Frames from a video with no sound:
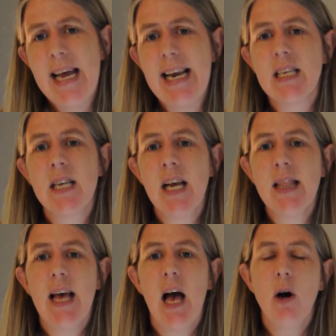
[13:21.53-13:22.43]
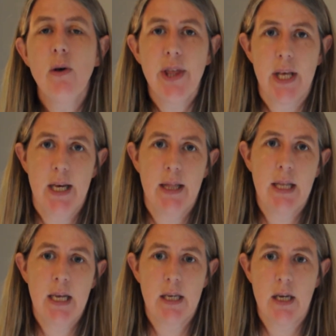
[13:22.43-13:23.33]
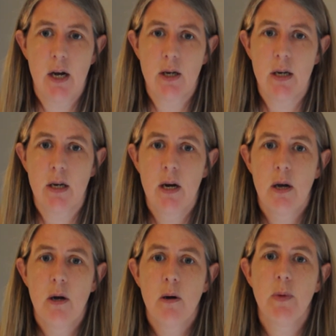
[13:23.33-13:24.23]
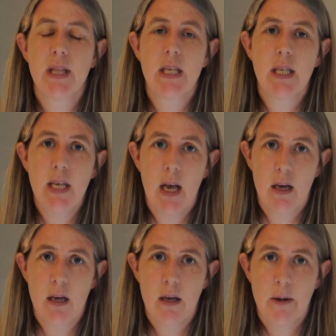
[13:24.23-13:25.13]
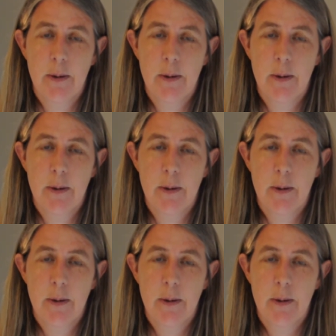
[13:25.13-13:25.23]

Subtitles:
"It is not the healthy that need a doctor, but the sick."